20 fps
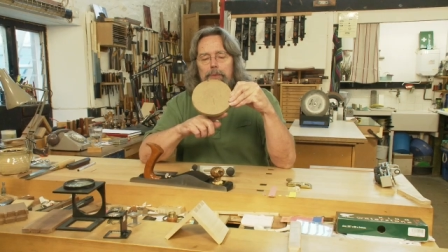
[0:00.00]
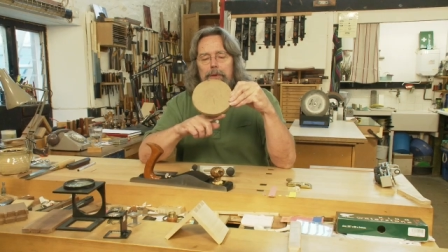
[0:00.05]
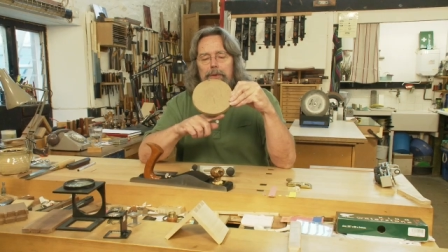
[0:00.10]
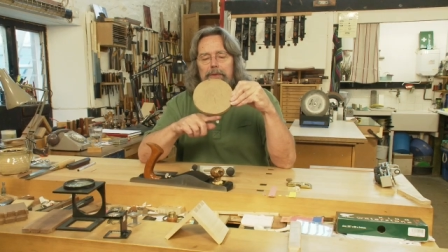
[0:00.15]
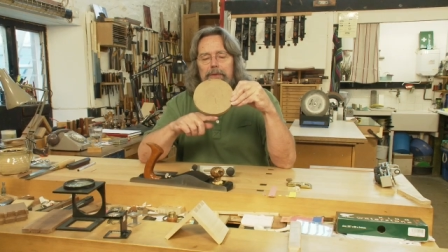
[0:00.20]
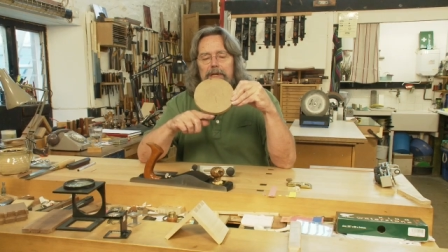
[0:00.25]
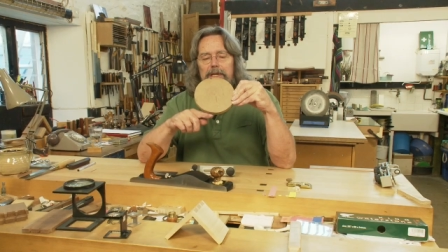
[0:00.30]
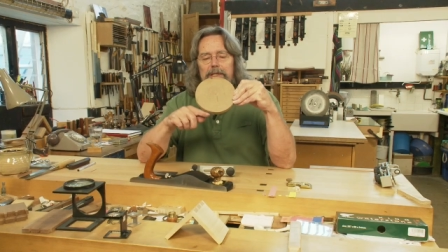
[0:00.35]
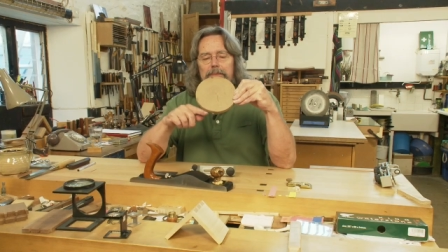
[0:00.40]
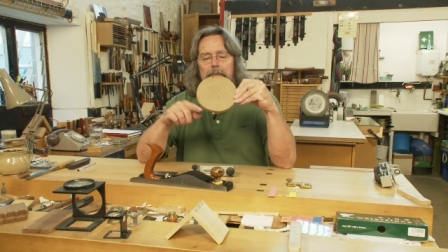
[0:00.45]

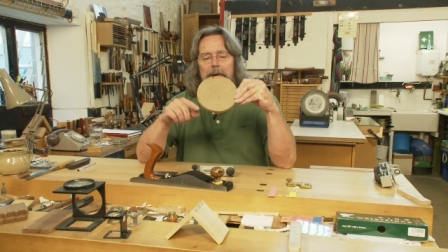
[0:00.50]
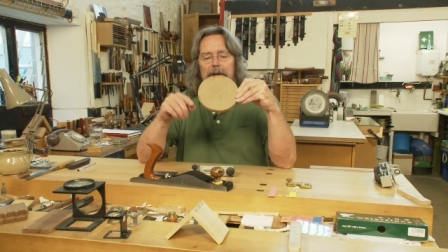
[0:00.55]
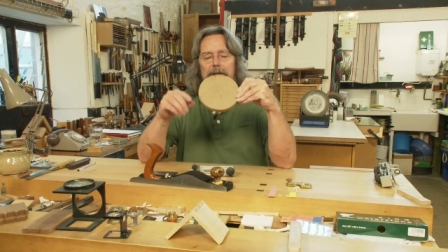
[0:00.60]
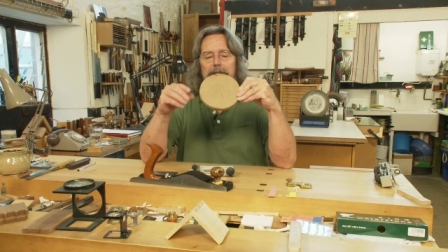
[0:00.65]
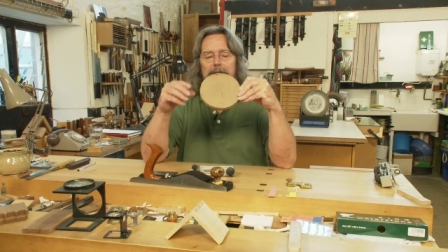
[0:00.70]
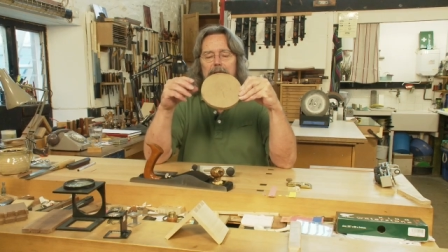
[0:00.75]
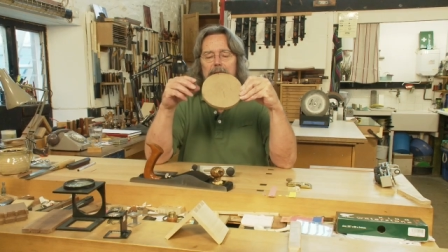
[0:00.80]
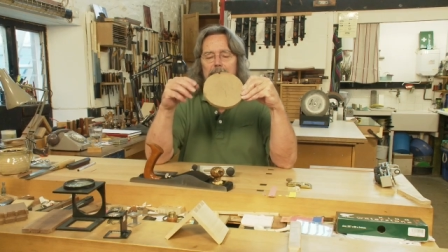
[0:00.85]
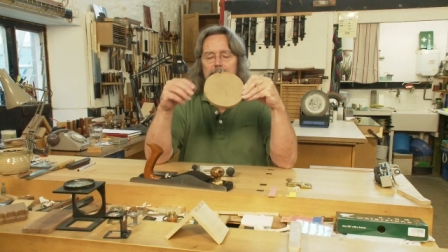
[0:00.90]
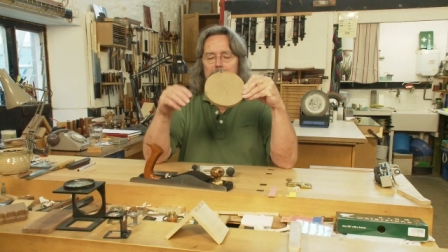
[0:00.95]
put this
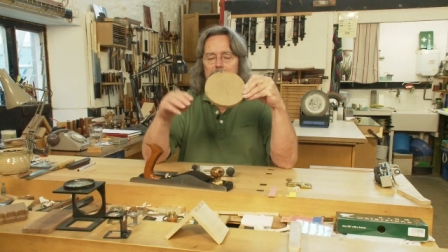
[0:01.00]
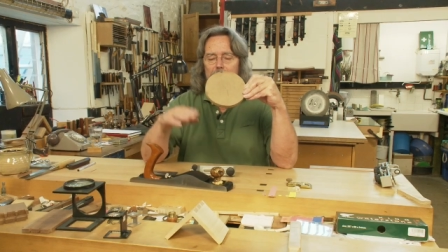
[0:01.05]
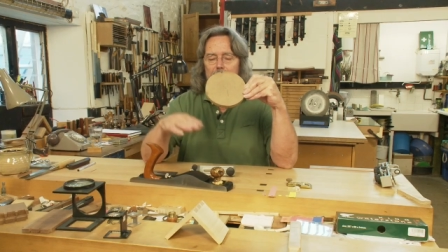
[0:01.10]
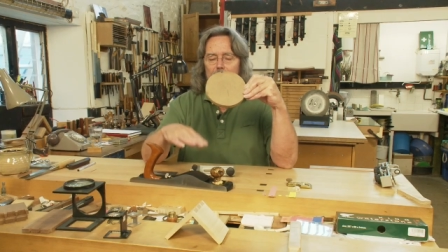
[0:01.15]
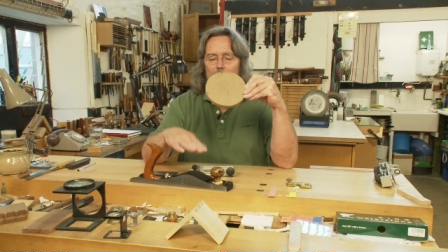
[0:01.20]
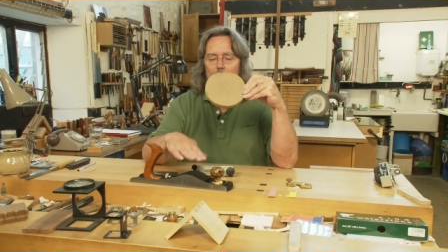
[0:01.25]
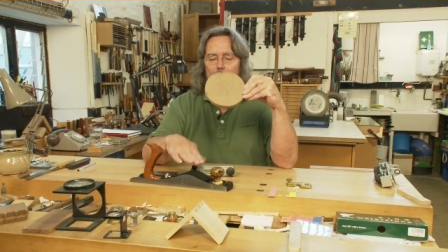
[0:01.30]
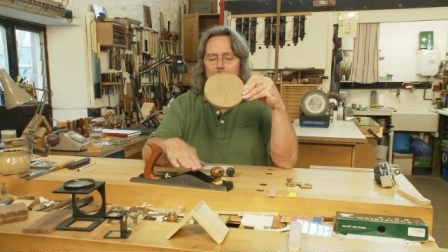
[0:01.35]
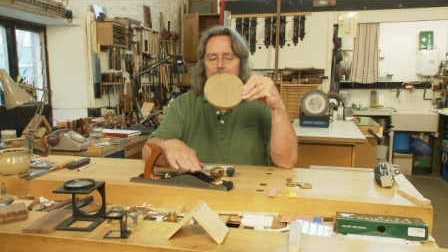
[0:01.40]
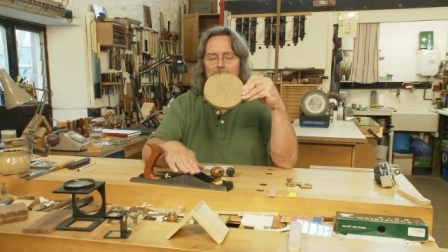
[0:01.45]
much
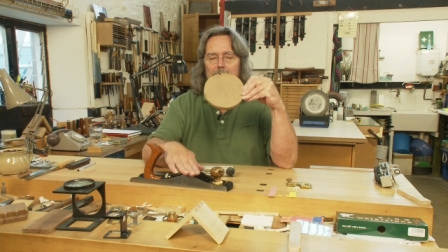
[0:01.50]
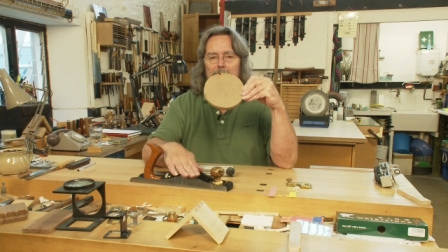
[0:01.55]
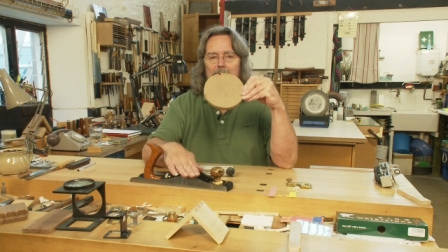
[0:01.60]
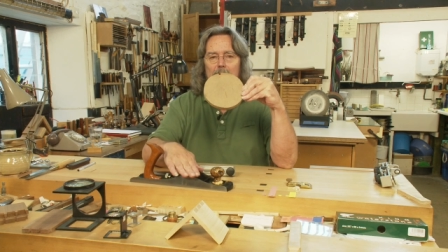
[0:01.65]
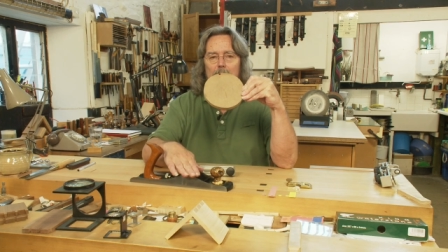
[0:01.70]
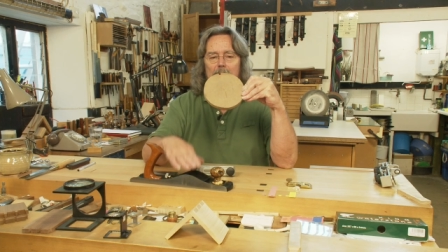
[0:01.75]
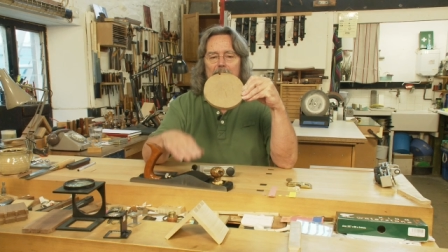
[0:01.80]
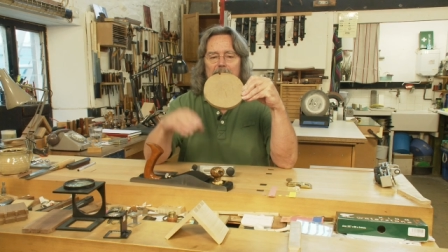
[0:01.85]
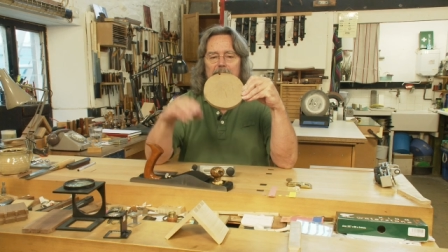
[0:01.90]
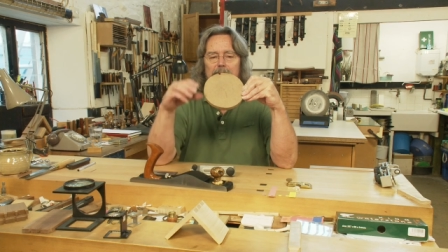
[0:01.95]
on a
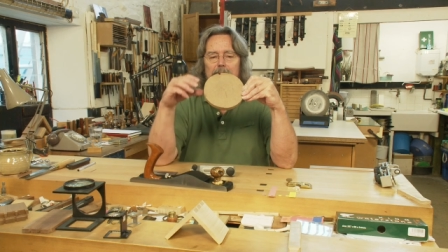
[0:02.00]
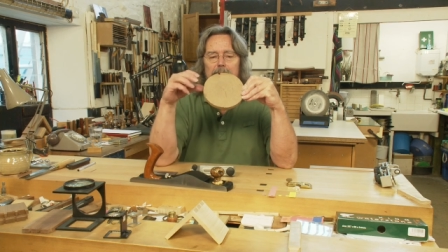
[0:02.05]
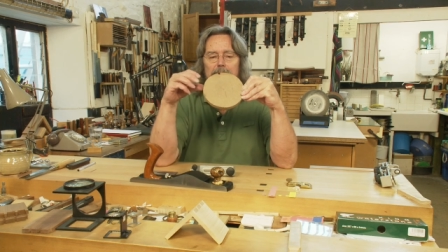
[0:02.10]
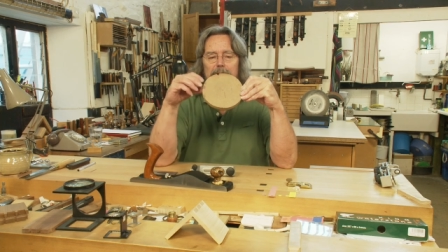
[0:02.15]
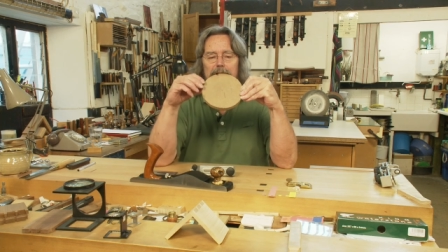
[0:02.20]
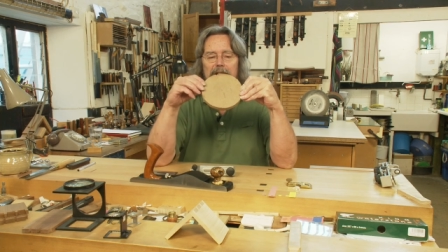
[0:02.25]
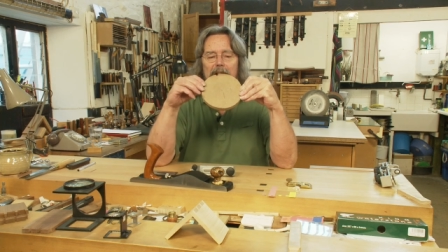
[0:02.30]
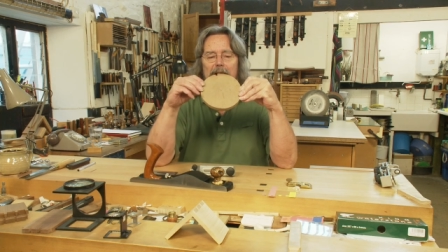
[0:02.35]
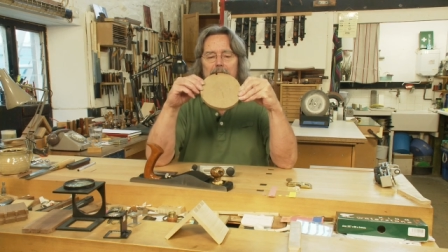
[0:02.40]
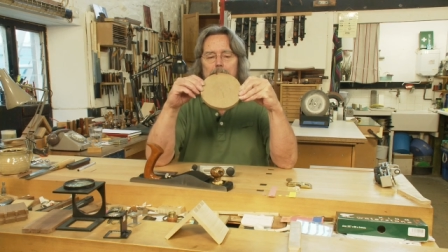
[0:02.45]
low angle
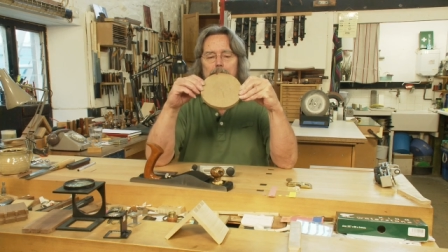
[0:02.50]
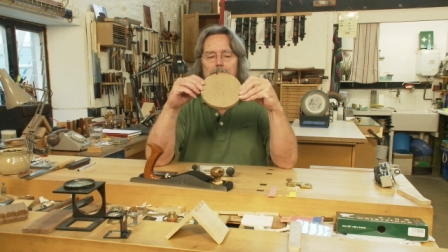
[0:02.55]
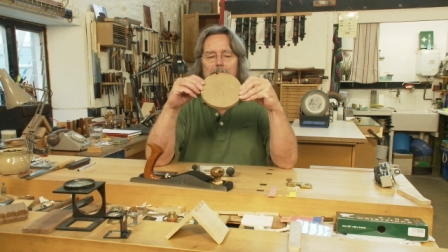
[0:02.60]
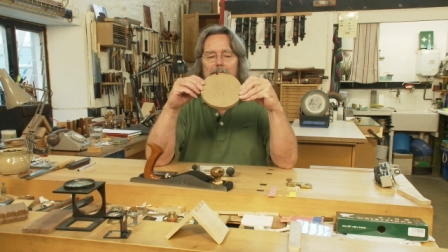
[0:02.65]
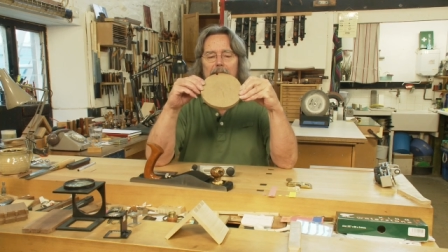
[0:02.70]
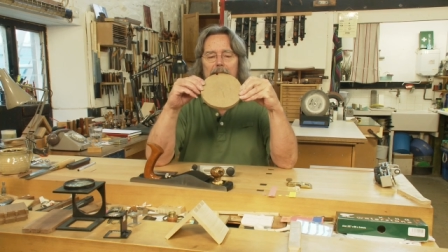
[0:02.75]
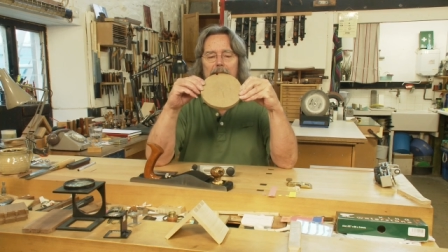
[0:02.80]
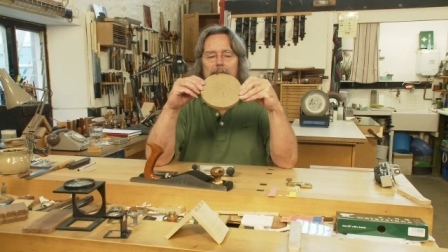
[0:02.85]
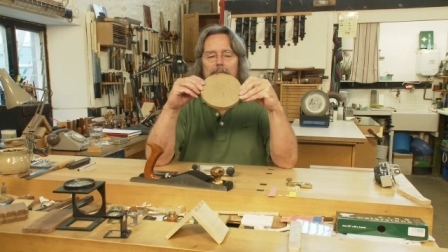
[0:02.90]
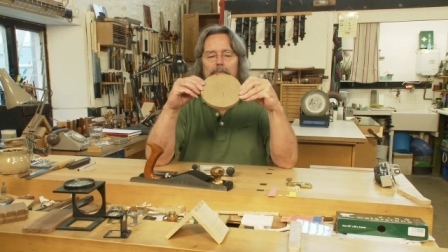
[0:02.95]
jack
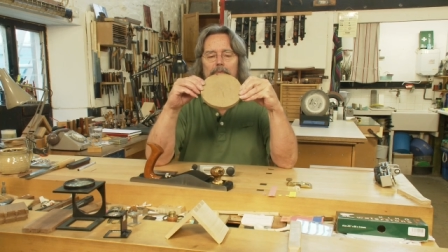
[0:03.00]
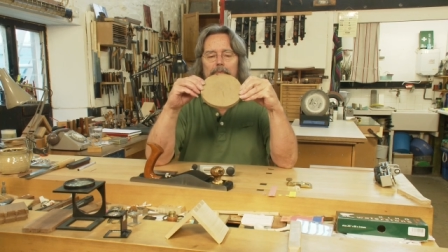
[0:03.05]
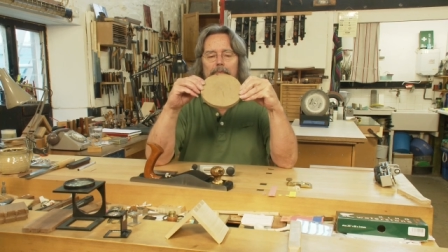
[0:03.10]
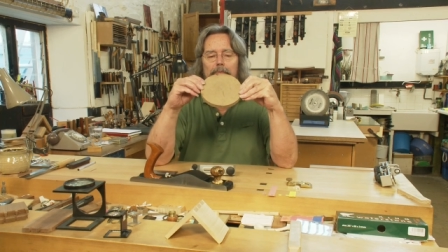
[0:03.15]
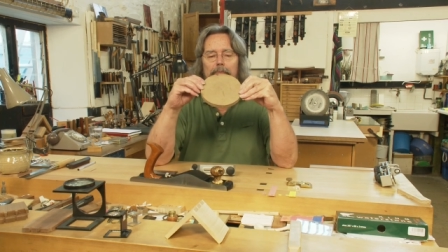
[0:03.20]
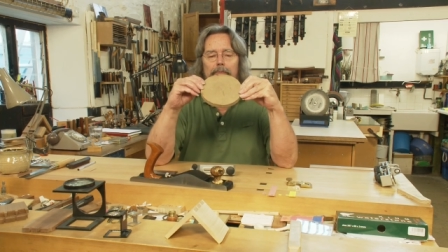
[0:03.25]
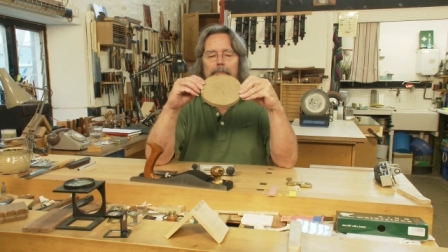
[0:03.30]
plane,